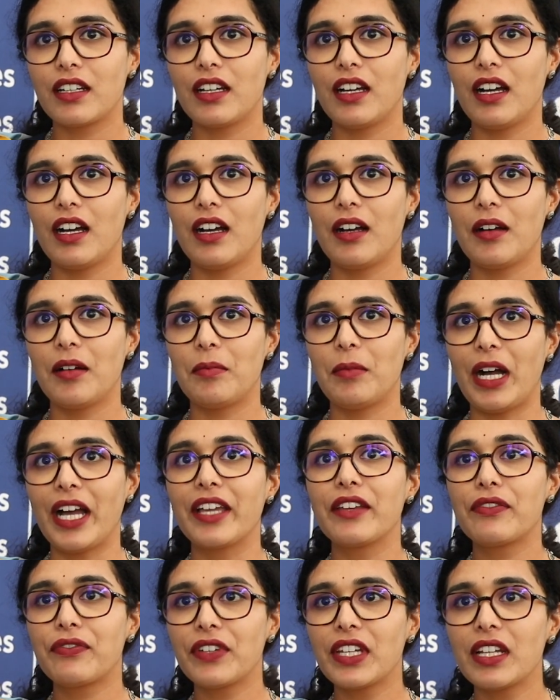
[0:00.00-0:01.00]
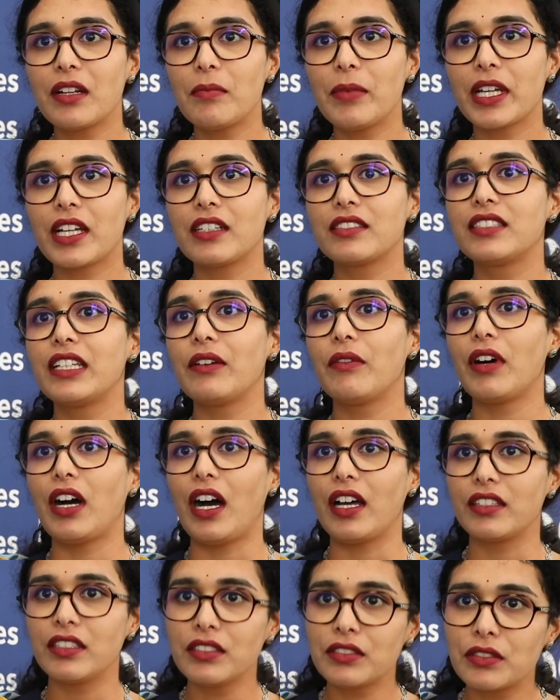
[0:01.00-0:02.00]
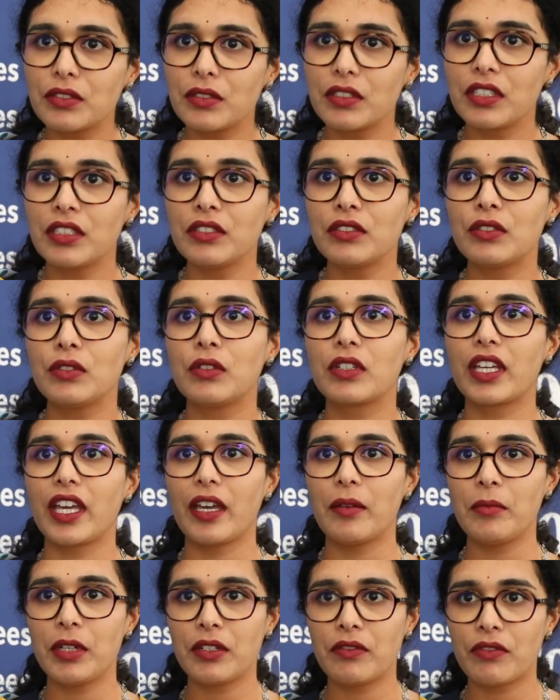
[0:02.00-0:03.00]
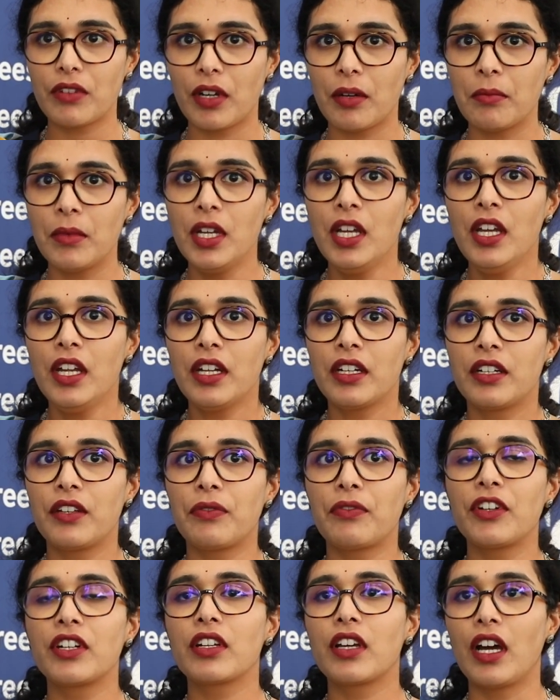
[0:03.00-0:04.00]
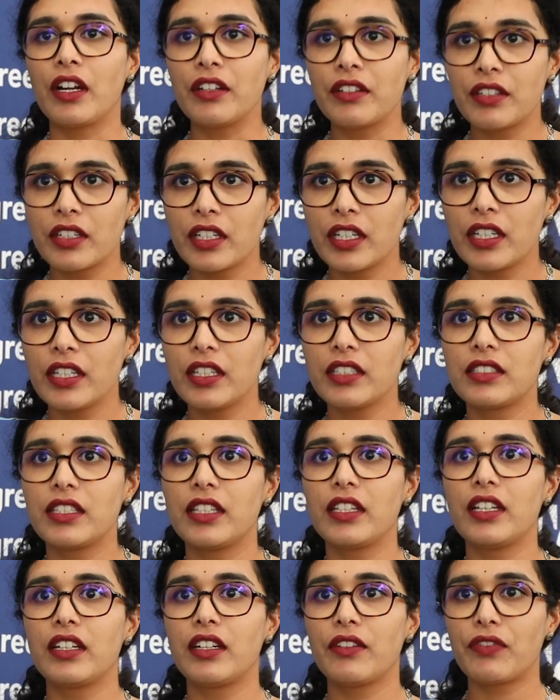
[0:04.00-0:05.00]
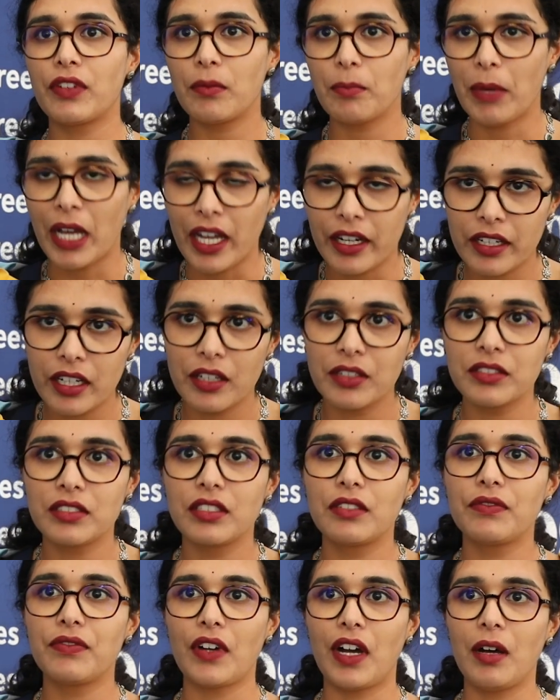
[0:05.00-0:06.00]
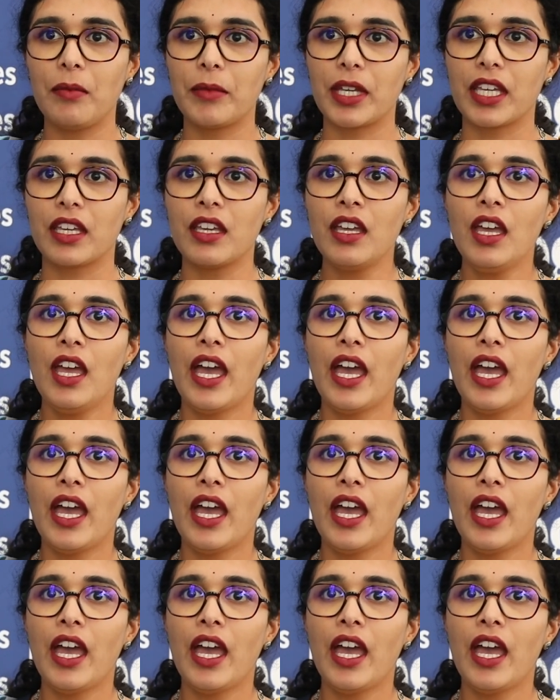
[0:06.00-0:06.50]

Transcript: I feel, because there were other students who came in from different countries and then different backgrounds in farming,